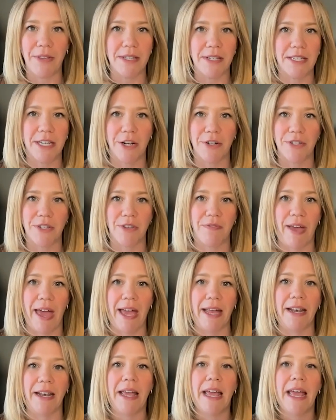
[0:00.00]
this year's
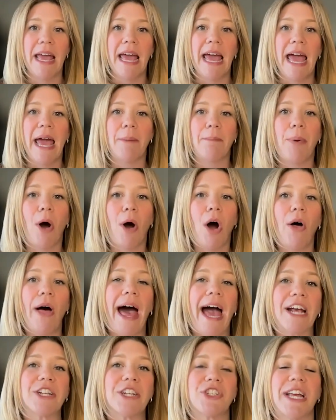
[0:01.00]
event. Paul
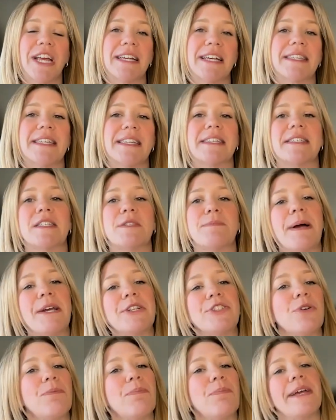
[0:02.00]
actually has a
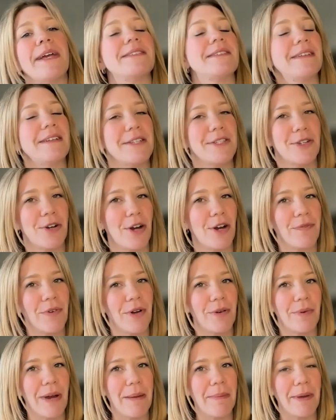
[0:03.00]
special place in his heart
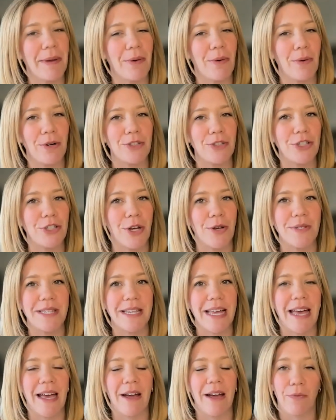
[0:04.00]
for Arabian horse shows,
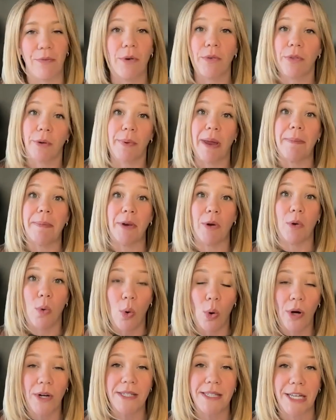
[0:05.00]
or for the Arabian
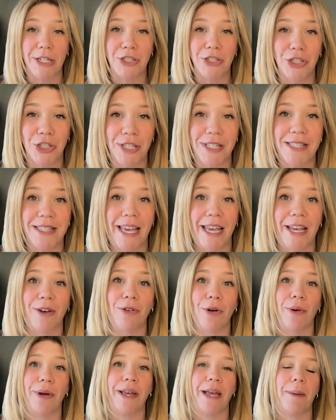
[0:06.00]
horse, I should say,
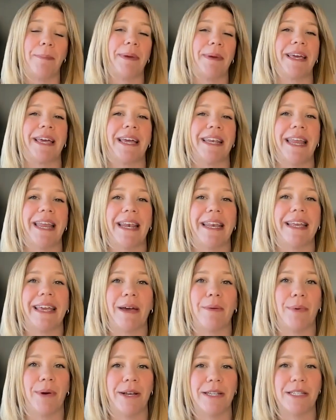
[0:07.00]
growing up in
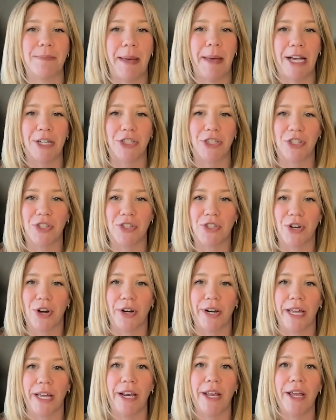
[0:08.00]
Connecticut where his passion
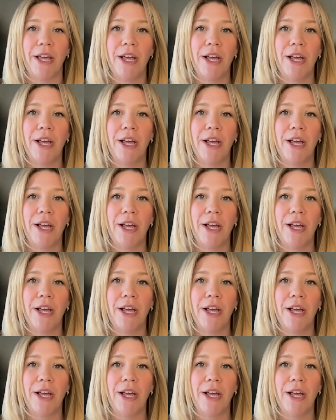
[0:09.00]
started.